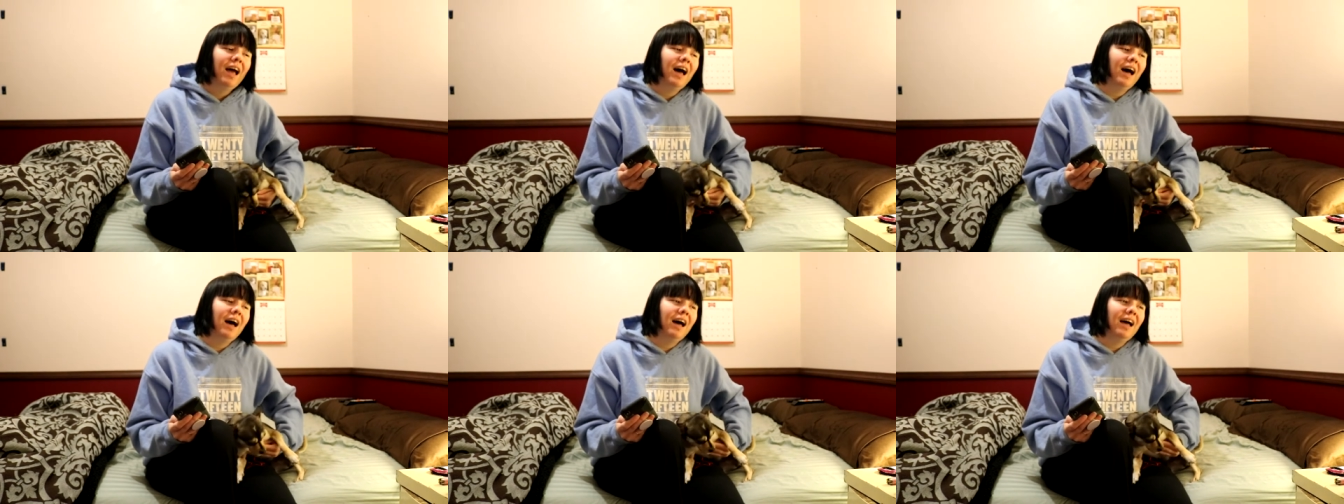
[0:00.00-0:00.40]

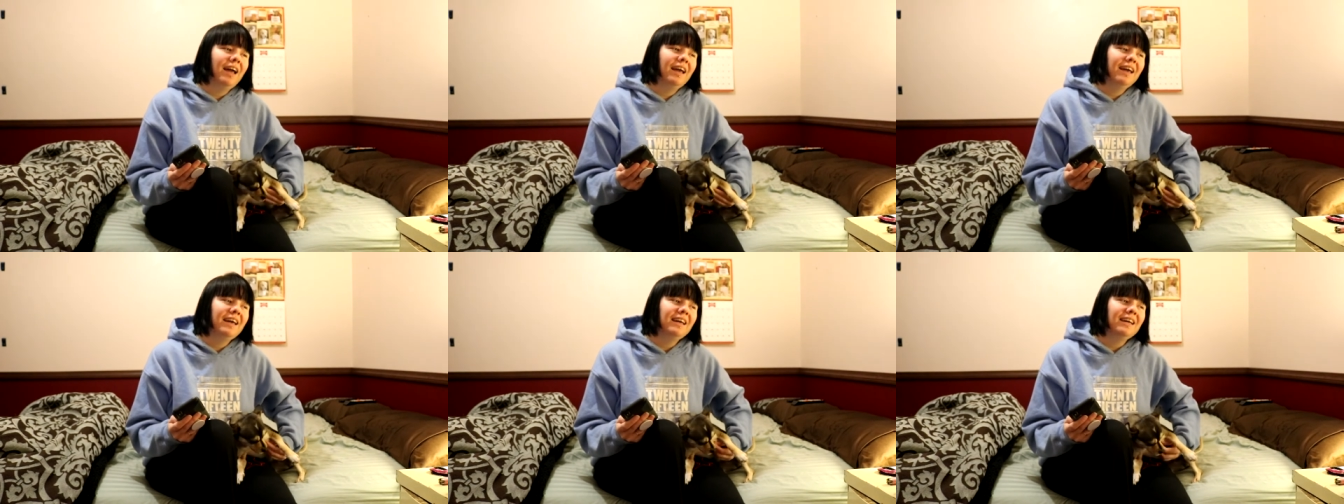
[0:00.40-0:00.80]

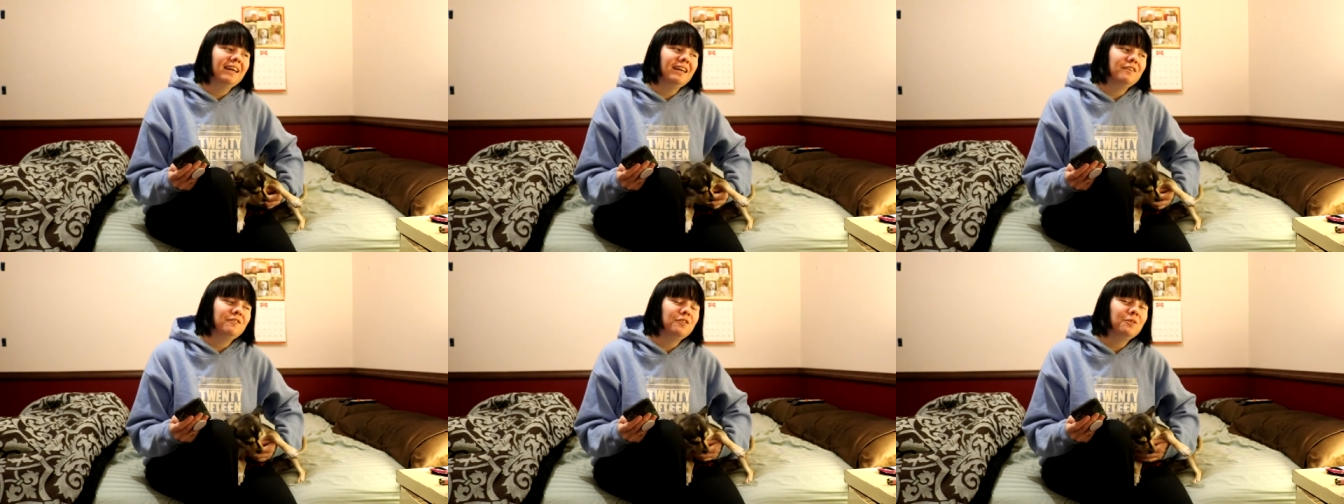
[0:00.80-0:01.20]
I,
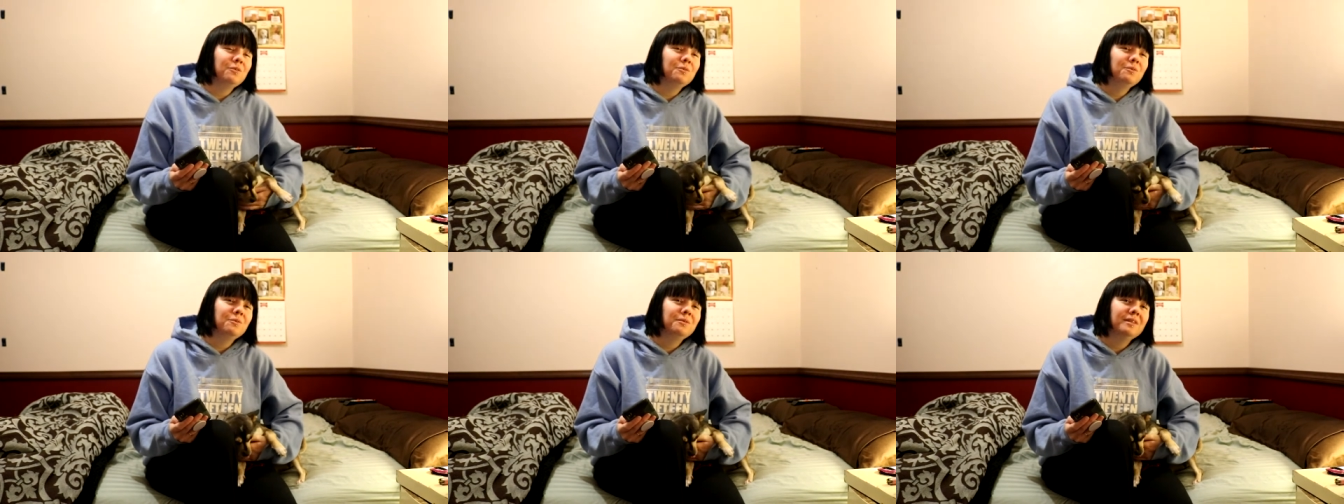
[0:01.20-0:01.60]
if
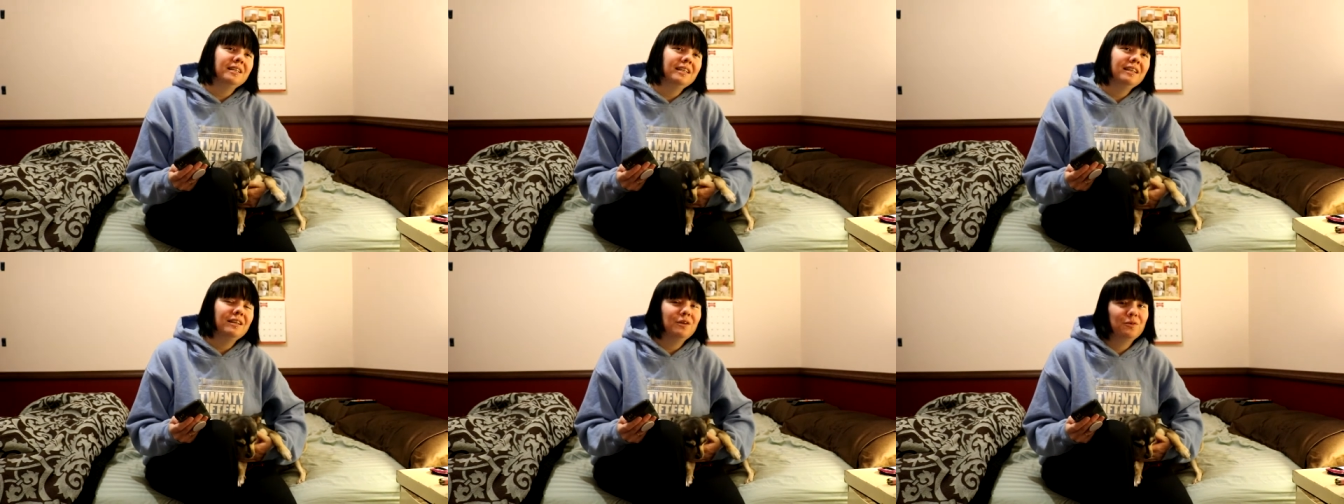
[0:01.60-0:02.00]
you
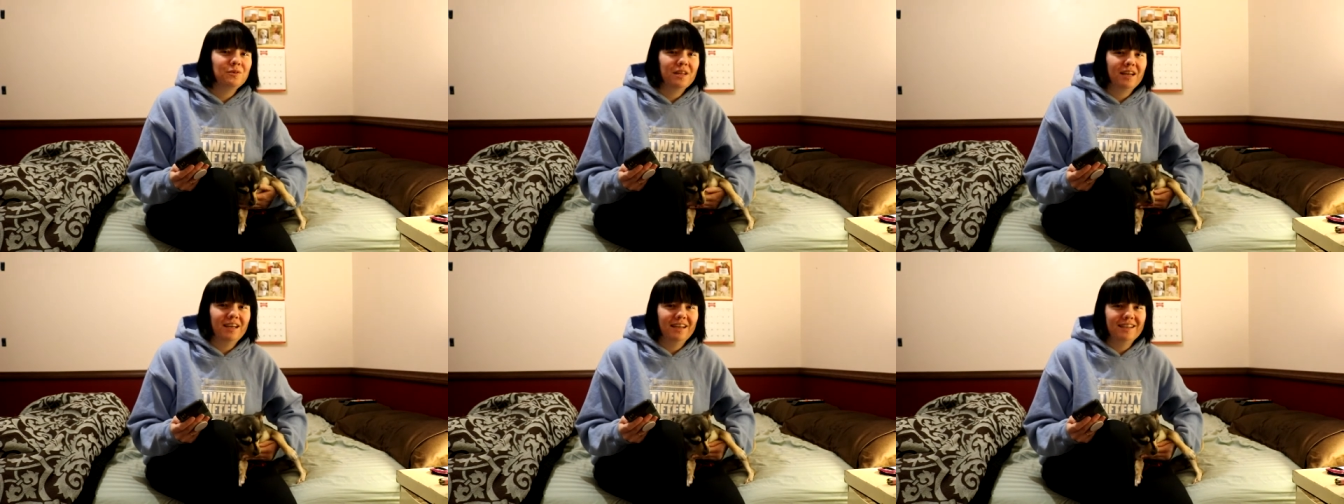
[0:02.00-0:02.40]
didn't know
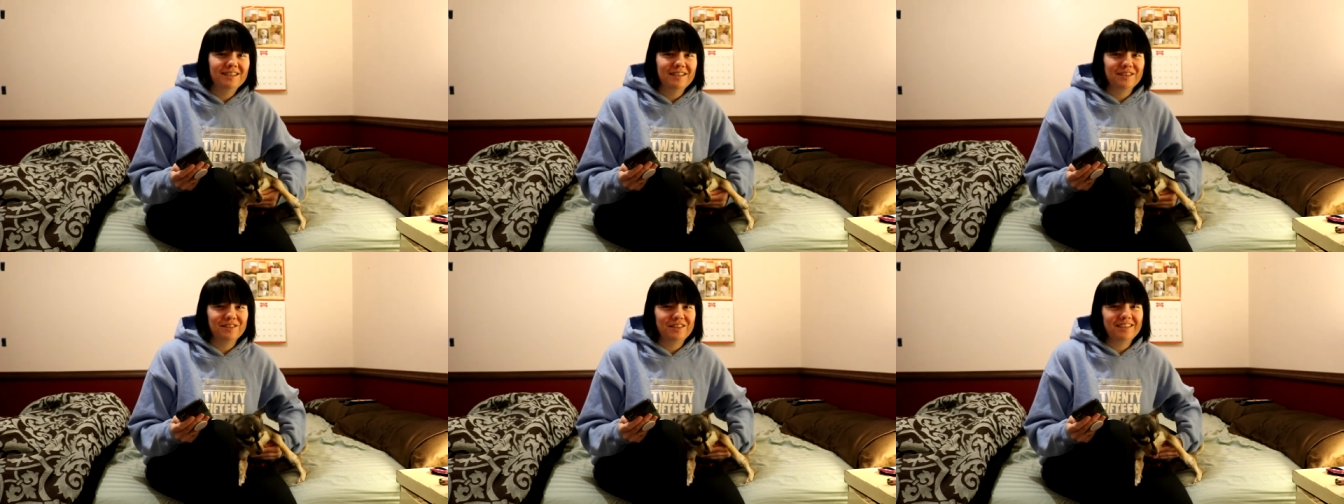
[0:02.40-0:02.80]
that I had a
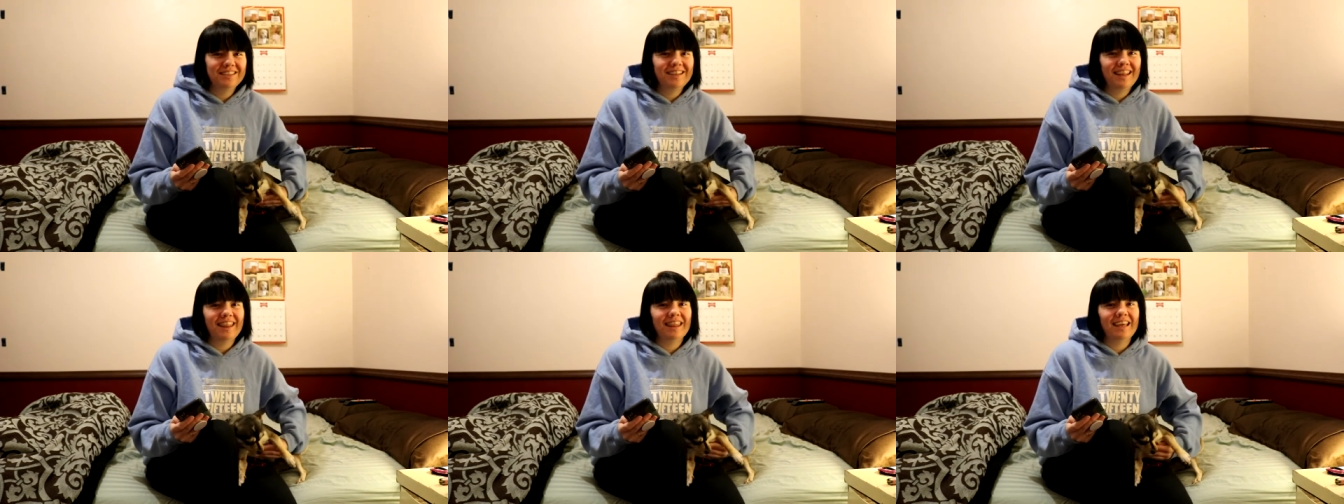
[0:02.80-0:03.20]

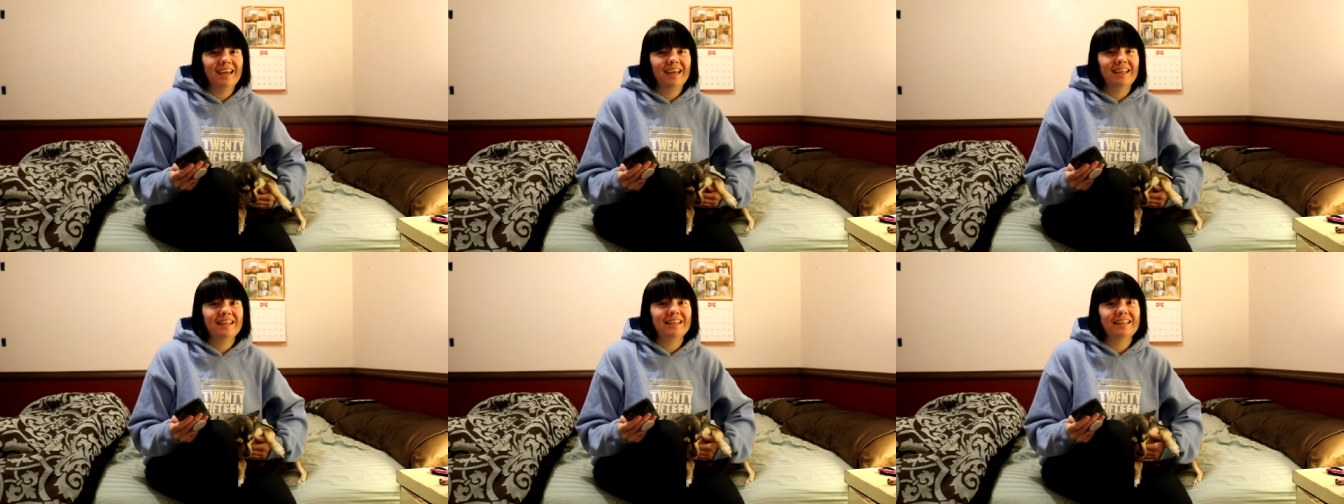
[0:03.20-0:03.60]
TikTok,
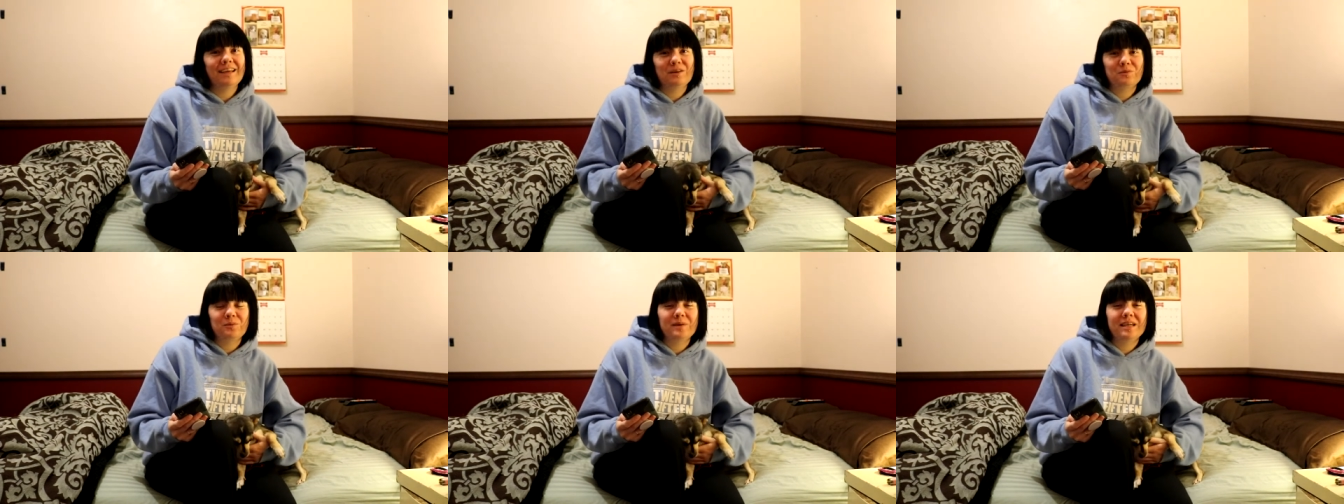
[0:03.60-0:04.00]
then the
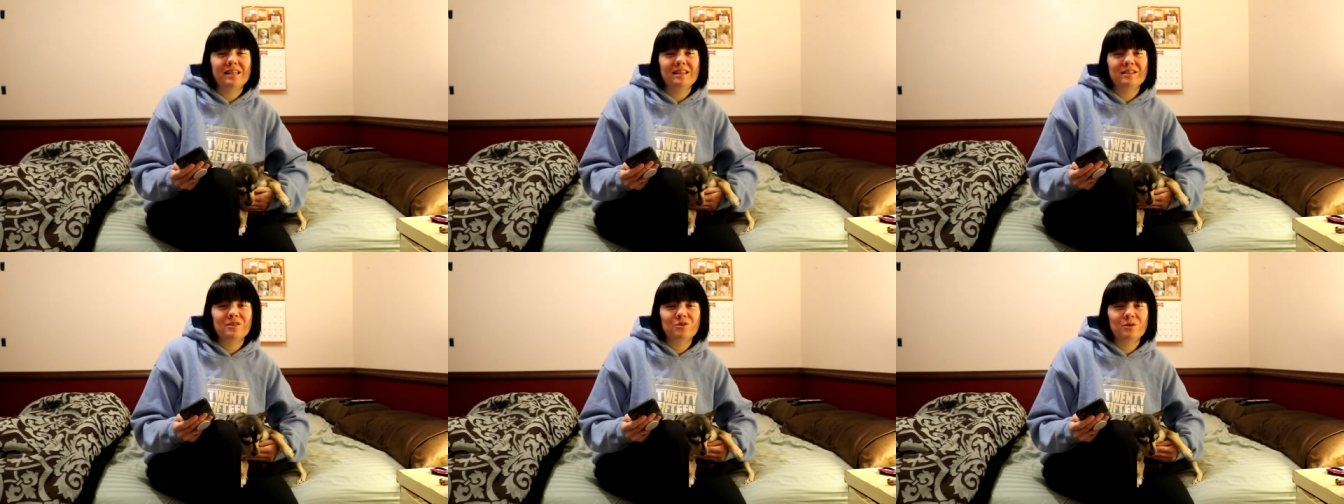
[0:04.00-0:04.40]
link will be in
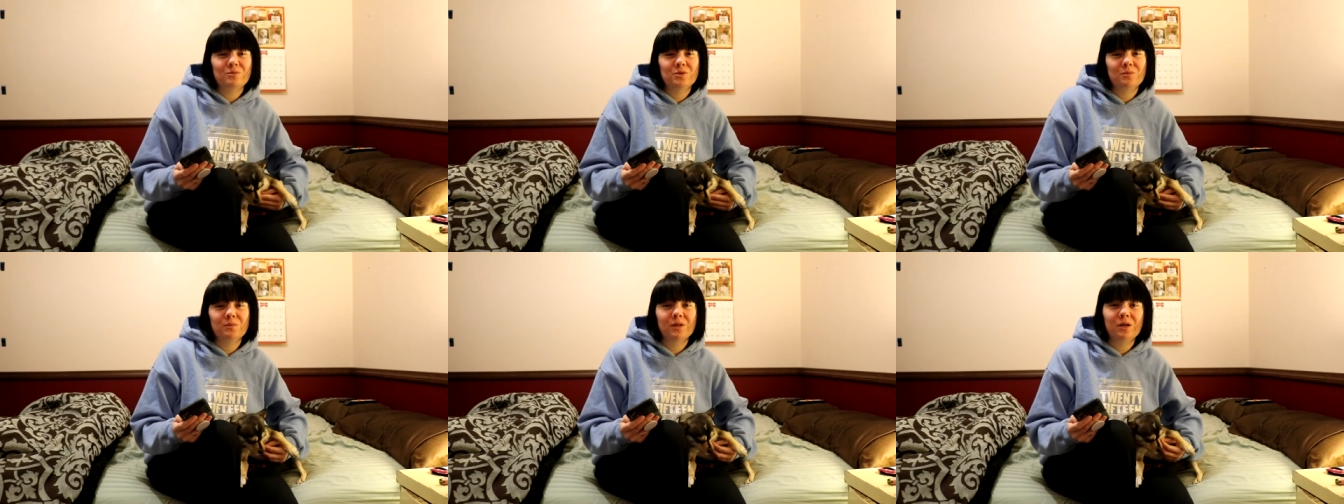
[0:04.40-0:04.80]
the
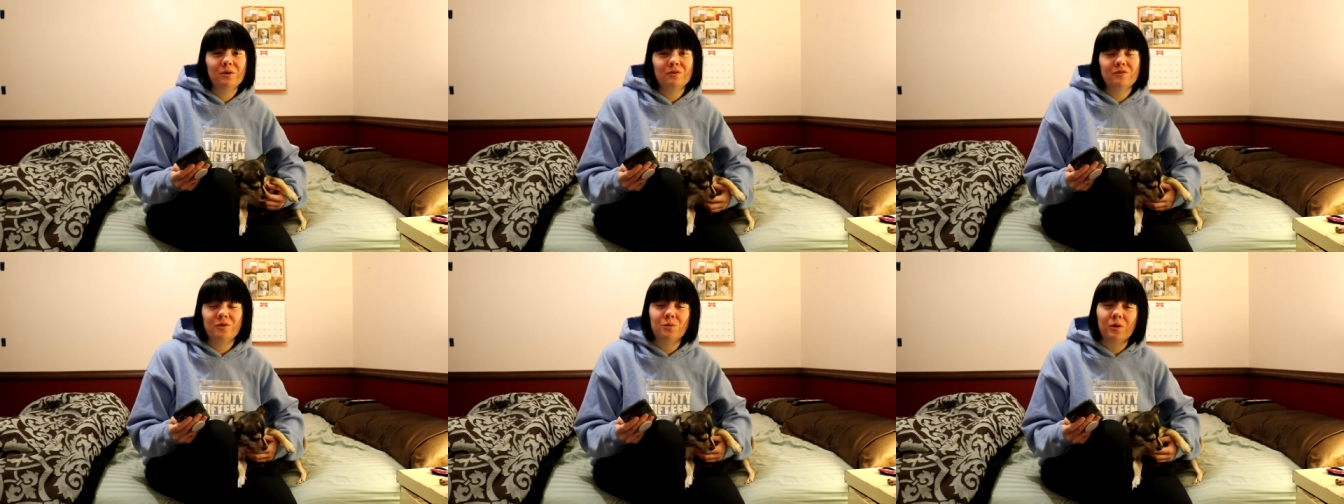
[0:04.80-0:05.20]
description below
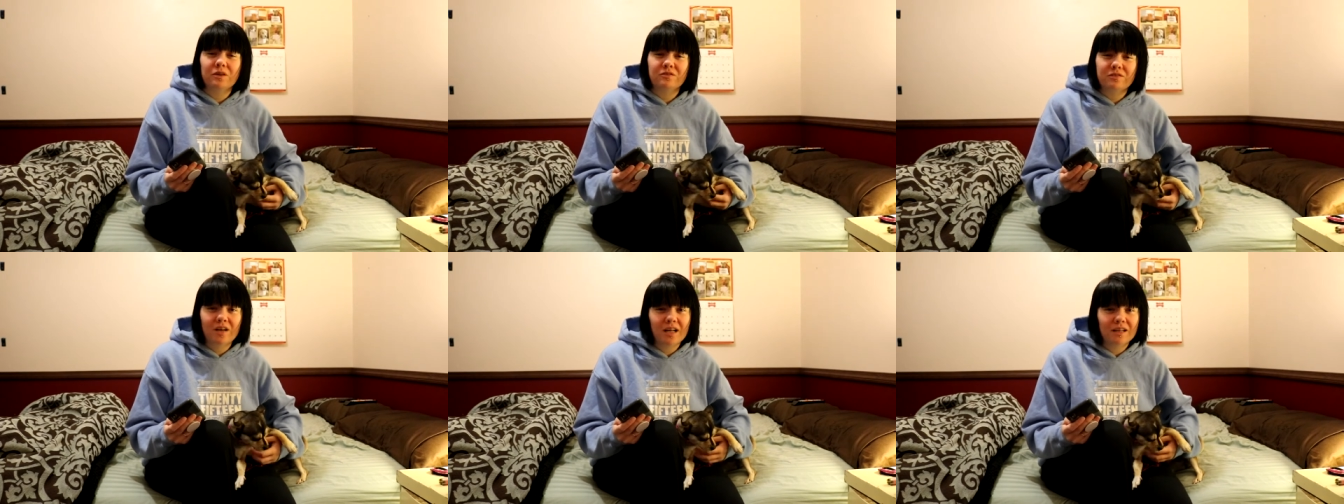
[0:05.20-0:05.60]
if you want
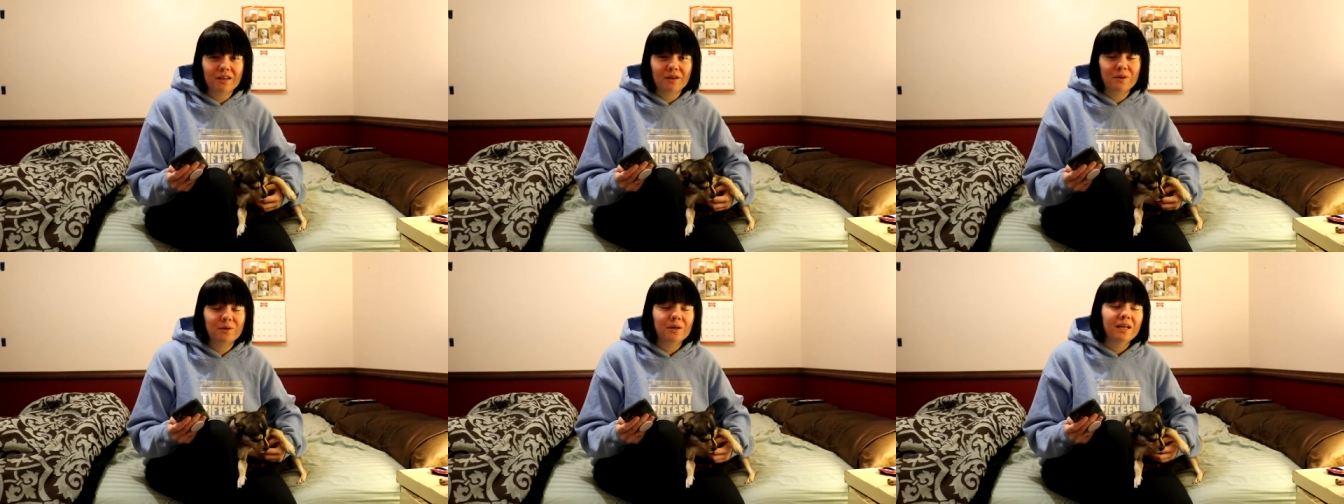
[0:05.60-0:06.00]
to
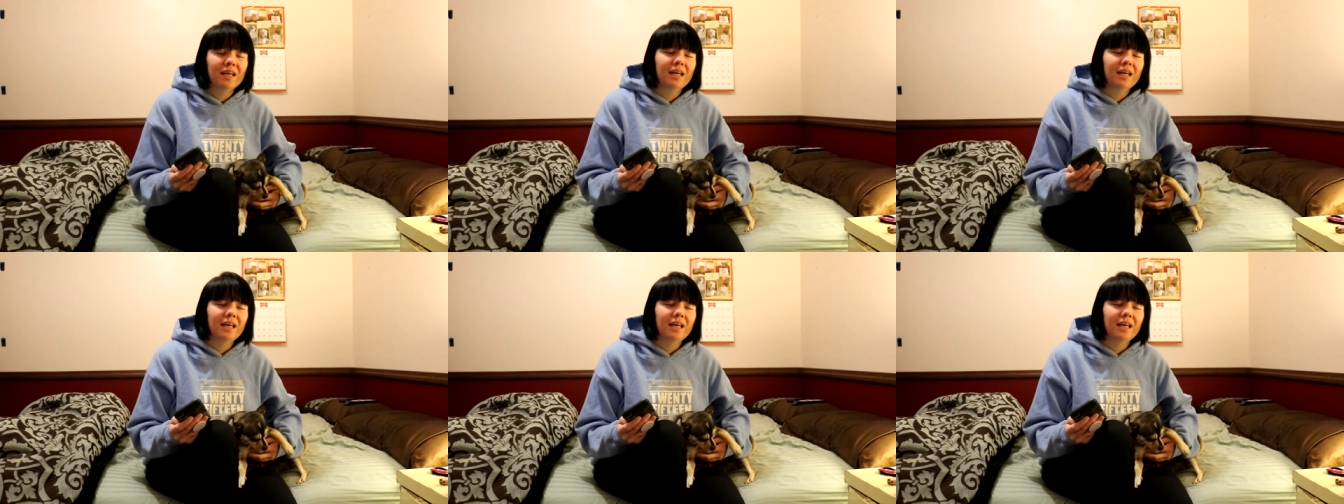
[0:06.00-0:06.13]
follow.